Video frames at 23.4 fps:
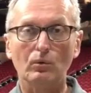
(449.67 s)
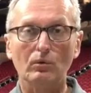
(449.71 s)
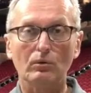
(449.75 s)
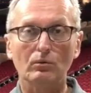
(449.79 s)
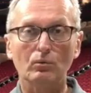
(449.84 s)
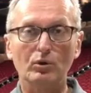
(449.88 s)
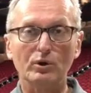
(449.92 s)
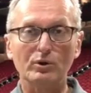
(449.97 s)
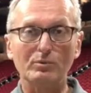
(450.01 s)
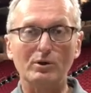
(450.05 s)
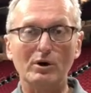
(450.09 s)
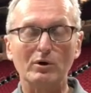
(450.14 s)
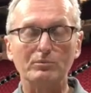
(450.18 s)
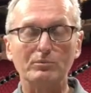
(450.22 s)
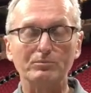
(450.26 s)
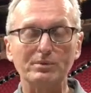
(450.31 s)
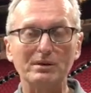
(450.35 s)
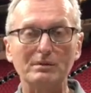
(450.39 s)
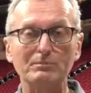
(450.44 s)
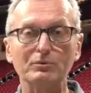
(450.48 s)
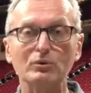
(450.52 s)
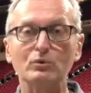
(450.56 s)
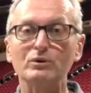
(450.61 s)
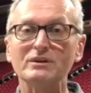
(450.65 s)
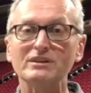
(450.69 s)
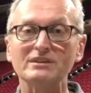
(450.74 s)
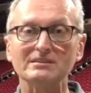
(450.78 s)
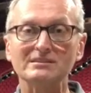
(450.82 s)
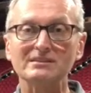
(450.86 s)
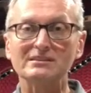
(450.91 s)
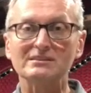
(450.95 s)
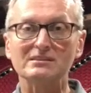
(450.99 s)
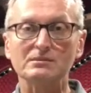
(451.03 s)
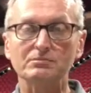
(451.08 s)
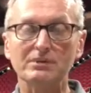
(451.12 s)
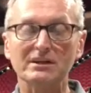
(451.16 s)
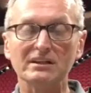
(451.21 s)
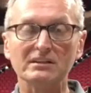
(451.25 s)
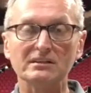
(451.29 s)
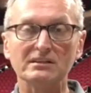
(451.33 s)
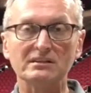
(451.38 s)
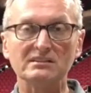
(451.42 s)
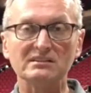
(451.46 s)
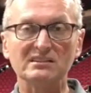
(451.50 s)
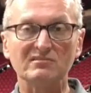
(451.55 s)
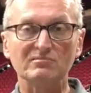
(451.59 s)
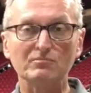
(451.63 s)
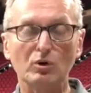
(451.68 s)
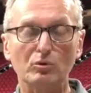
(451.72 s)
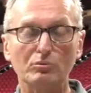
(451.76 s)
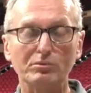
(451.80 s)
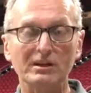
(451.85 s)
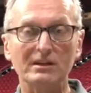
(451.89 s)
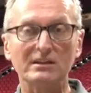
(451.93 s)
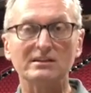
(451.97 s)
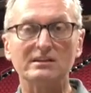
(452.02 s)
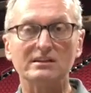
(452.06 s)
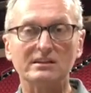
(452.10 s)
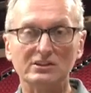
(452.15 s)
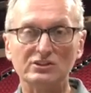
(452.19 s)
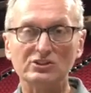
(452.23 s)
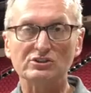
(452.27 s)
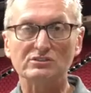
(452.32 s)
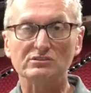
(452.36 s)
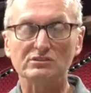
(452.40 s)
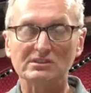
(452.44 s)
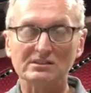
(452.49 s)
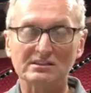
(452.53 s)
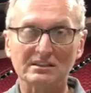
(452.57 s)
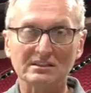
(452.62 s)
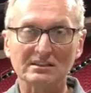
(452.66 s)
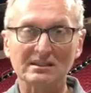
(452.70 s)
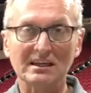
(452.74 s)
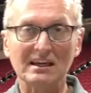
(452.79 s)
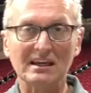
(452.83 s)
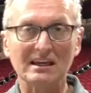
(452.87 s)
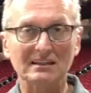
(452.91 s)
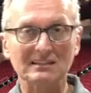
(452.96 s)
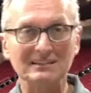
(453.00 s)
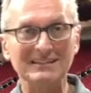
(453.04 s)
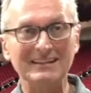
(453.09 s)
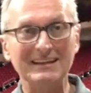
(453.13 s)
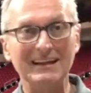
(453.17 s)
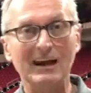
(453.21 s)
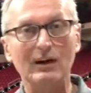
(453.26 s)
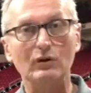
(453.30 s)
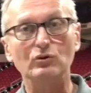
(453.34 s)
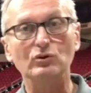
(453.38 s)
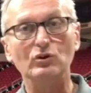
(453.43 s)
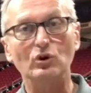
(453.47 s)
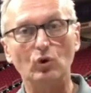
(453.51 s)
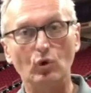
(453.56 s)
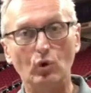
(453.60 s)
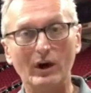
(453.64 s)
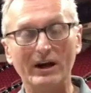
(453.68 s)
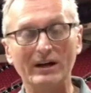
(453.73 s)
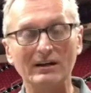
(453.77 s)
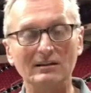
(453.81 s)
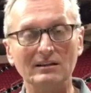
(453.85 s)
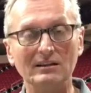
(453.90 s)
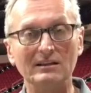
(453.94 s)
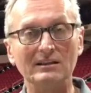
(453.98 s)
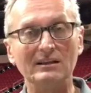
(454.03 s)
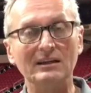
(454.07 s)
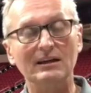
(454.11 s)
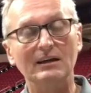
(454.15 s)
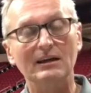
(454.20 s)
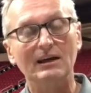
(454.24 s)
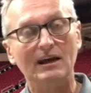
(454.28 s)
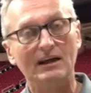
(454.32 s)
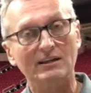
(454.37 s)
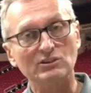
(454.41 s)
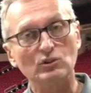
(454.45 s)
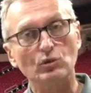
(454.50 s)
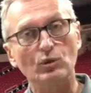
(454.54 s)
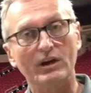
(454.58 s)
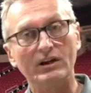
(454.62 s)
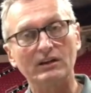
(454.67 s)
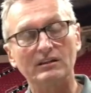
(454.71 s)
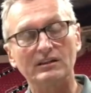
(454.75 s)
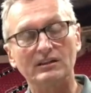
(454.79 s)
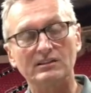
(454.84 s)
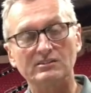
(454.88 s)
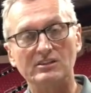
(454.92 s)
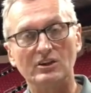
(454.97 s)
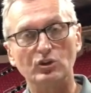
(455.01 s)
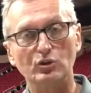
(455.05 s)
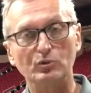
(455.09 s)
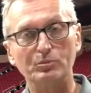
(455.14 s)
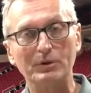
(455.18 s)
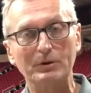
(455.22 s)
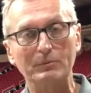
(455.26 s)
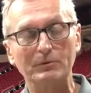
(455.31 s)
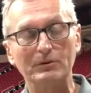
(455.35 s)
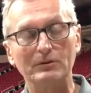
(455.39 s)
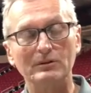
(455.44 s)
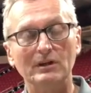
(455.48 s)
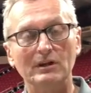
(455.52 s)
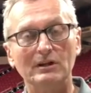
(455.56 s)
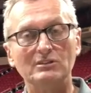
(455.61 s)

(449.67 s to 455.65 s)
What about people with disabilities, have mobility issues that can't get out quickly as other people?